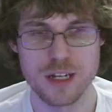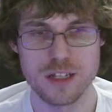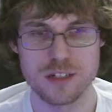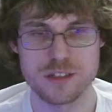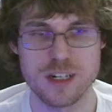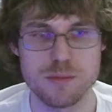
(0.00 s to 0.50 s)

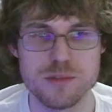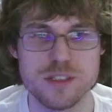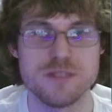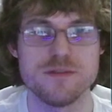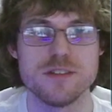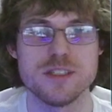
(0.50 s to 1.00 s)
There's a couple
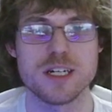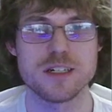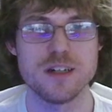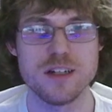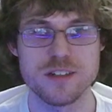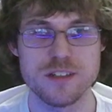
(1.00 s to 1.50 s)
different
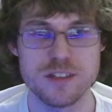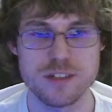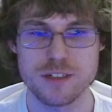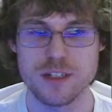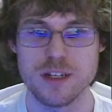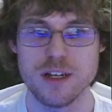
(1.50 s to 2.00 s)

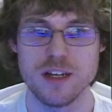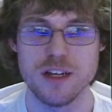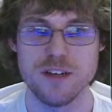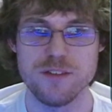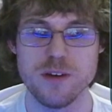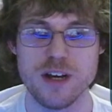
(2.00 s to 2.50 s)
technologies.
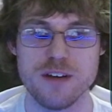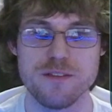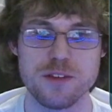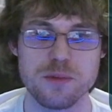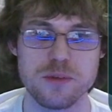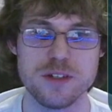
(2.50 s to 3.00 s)
If you have
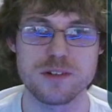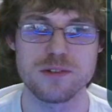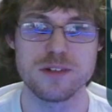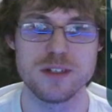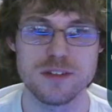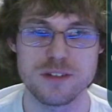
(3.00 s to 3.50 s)
3
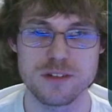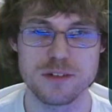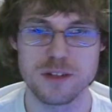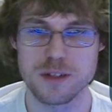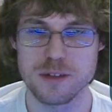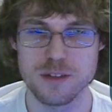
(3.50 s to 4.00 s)
screens or
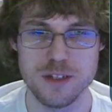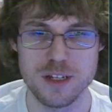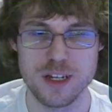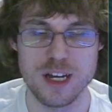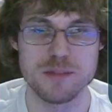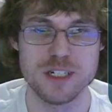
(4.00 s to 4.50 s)
like any
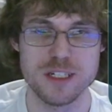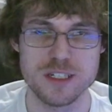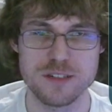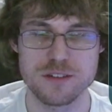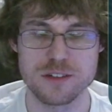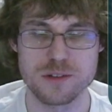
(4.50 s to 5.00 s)
combination
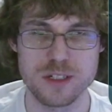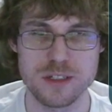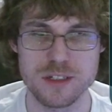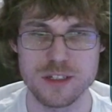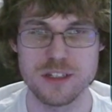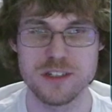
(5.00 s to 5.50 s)
of
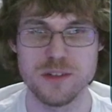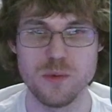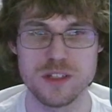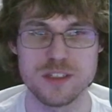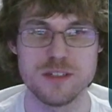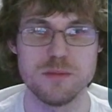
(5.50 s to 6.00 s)
screens that you
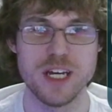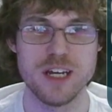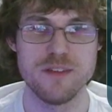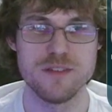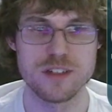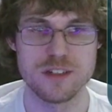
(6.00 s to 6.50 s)
want to
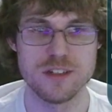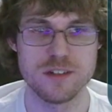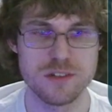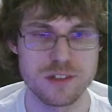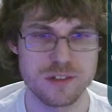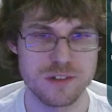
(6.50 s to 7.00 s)
behave as a
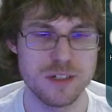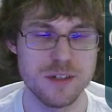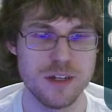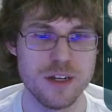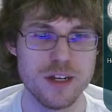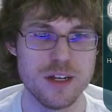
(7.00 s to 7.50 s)
single screen
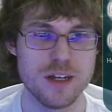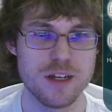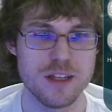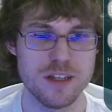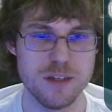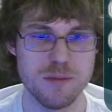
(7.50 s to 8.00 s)

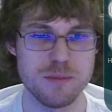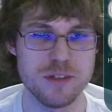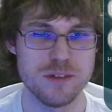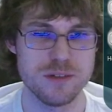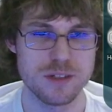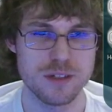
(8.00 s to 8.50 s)
that you might be
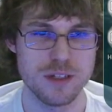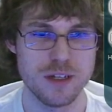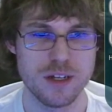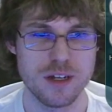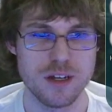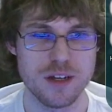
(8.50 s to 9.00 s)
using,
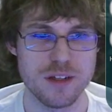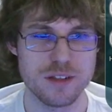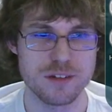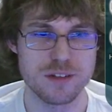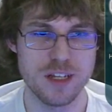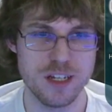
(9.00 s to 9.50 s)

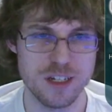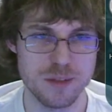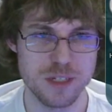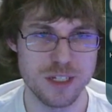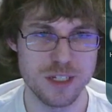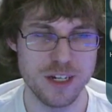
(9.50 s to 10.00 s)
there's the
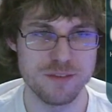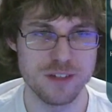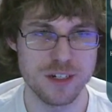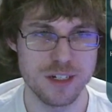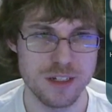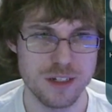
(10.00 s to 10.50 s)
AMD
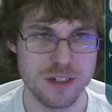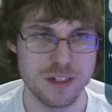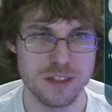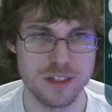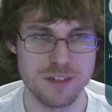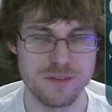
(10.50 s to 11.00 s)
Infinity
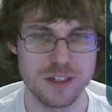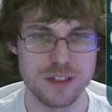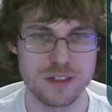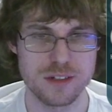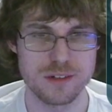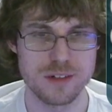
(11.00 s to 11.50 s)
and the NVIDIA
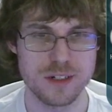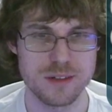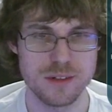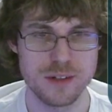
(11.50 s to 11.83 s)
Surround.